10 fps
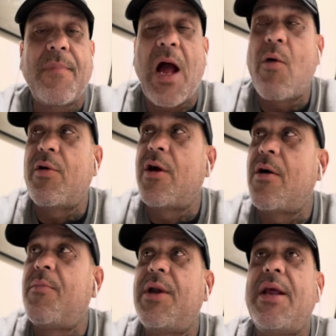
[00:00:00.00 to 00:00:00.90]
I would
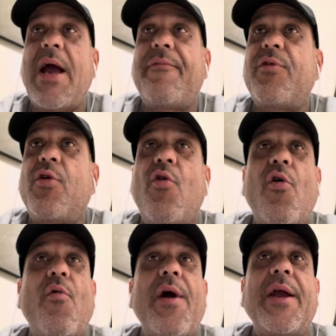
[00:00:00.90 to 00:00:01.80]
humbly have to go
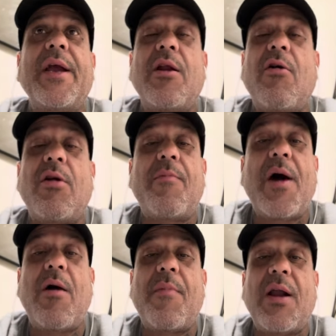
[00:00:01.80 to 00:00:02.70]
away and get on
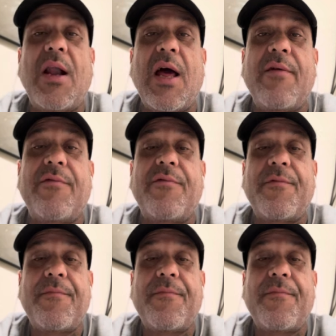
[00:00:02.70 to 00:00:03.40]
about my life.